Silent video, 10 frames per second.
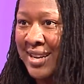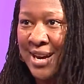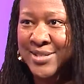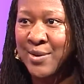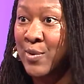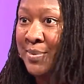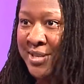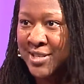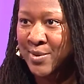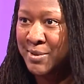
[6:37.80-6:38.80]
Now it's like web
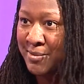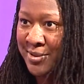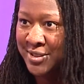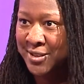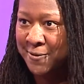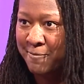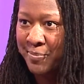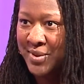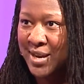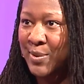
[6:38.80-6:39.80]
series, what people do,
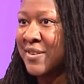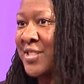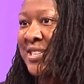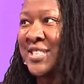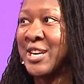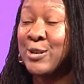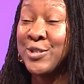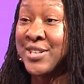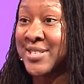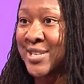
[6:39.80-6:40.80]
and we have these huge
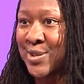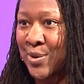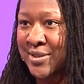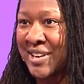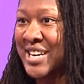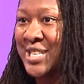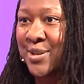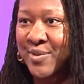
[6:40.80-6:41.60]
success stories like Issa